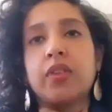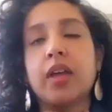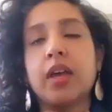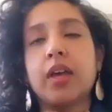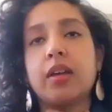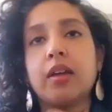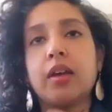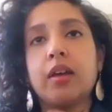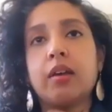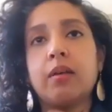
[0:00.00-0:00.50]
for
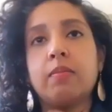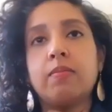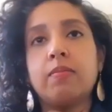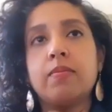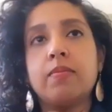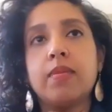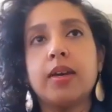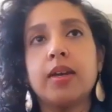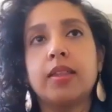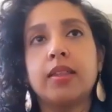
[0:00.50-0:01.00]
that.
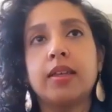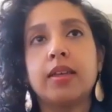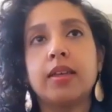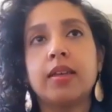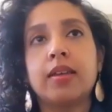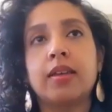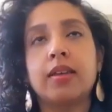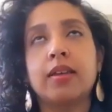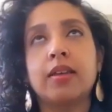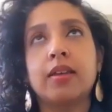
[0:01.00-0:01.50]
I
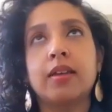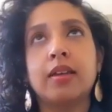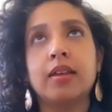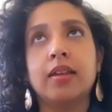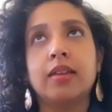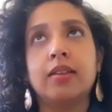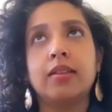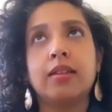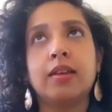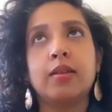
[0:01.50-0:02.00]
think
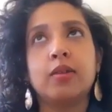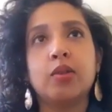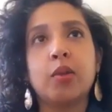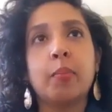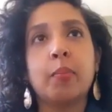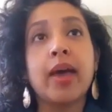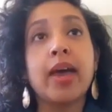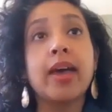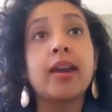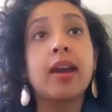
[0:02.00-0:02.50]

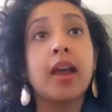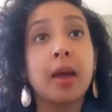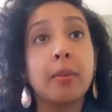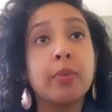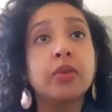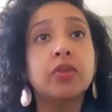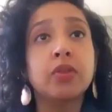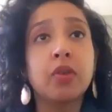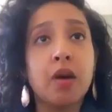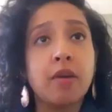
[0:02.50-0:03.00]
the bad
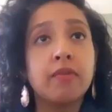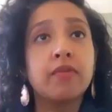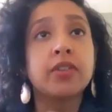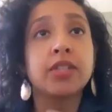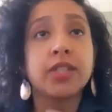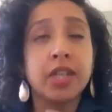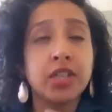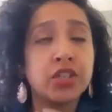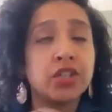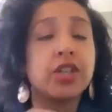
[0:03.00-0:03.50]
apples
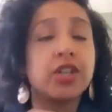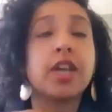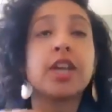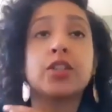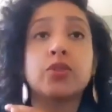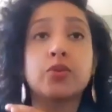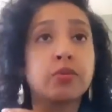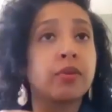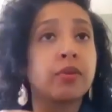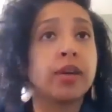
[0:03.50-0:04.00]
conversation
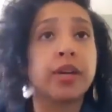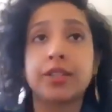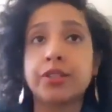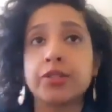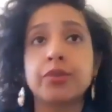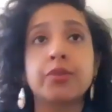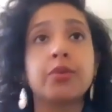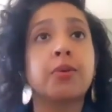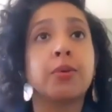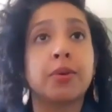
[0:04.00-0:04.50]
has run
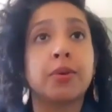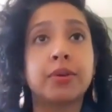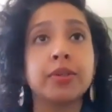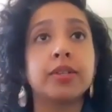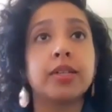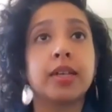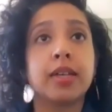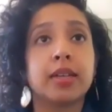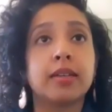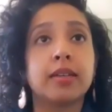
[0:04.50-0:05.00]
its
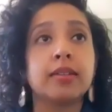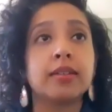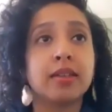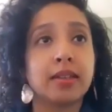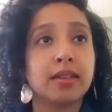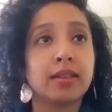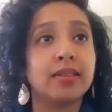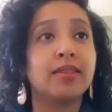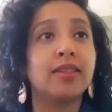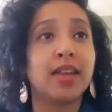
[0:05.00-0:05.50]
course,
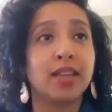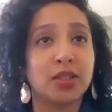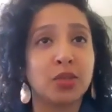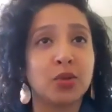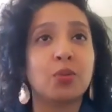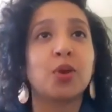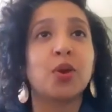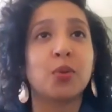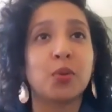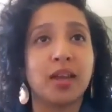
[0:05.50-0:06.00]
and
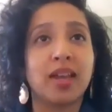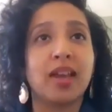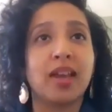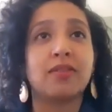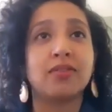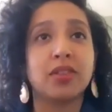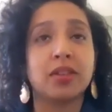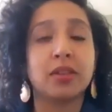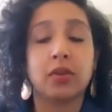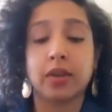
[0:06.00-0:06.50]
that's where we
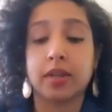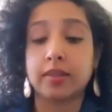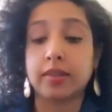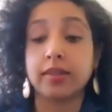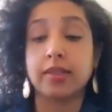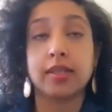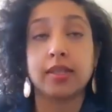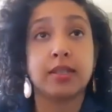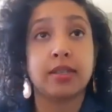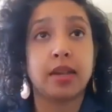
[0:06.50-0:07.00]
have to look at
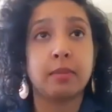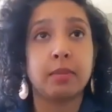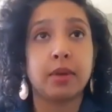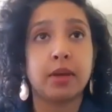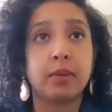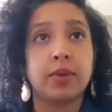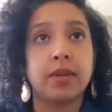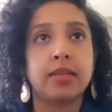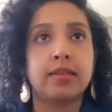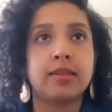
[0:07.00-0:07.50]
the
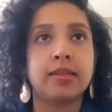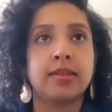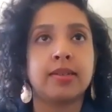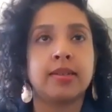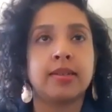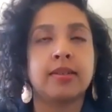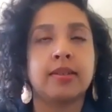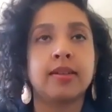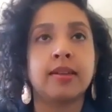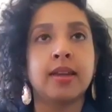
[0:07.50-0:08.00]
systemic
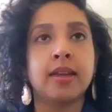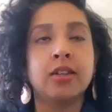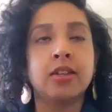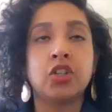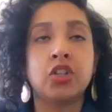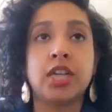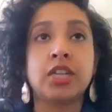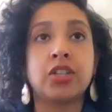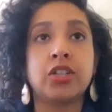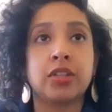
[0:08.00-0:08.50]
pieces and
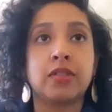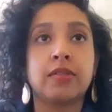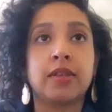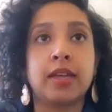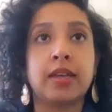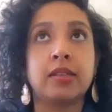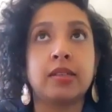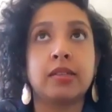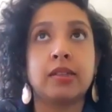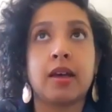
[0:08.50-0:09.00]
changing
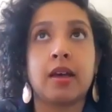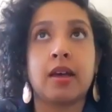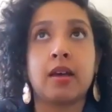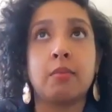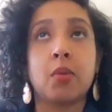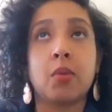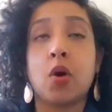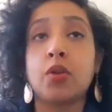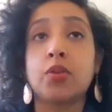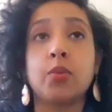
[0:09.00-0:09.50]
things
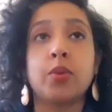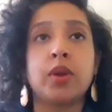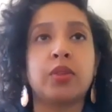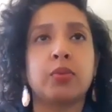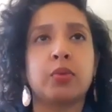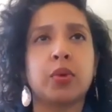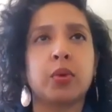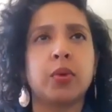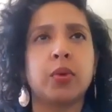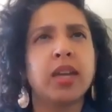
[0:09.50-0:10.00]
all the way
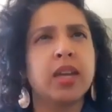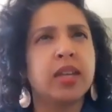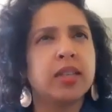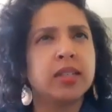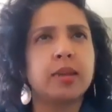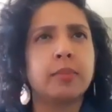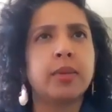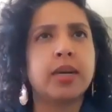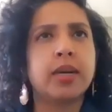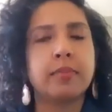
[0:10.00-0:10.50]
through.
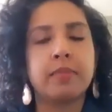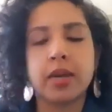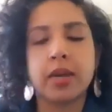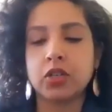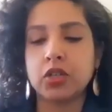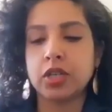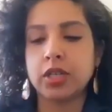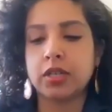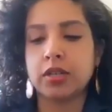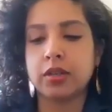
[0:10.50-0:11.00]
Somebody
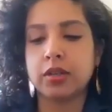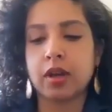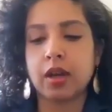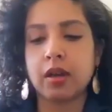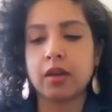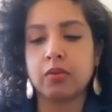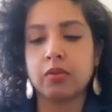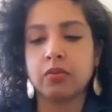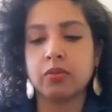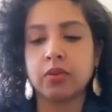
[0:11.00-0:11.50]
mentioned
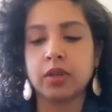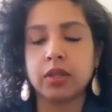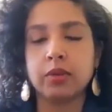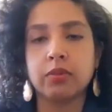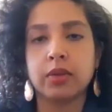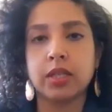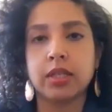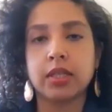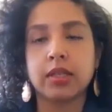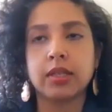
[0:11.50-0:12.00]
really
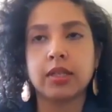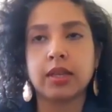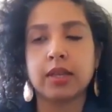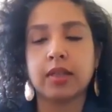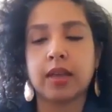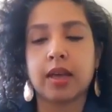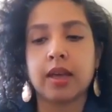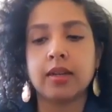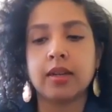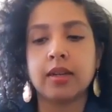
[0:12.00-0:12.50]
recently
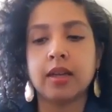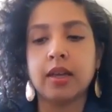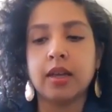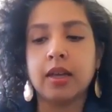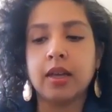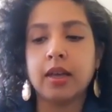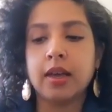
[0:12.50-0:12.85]
that